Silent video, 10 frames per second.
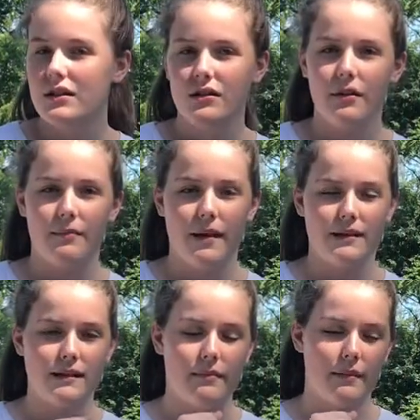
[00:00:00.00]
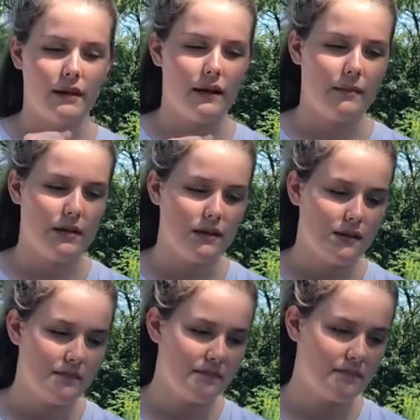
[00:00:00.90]
so it messes up my
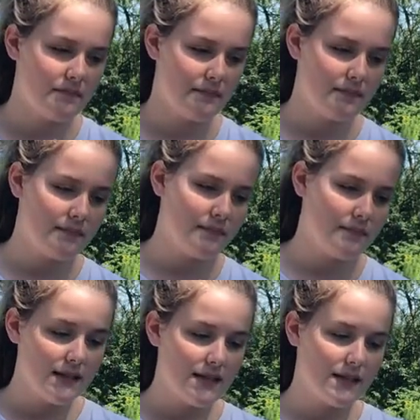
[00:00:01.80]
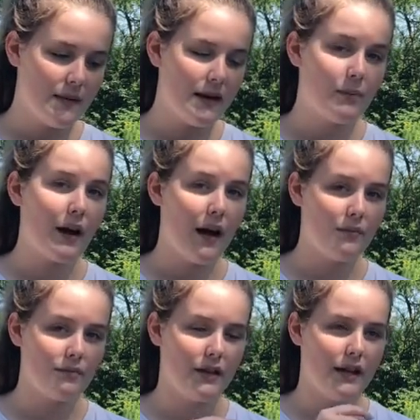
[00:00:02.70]
ligaments. This is the main
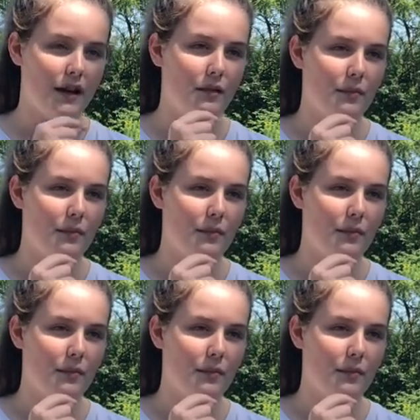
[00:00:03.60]
problem right now,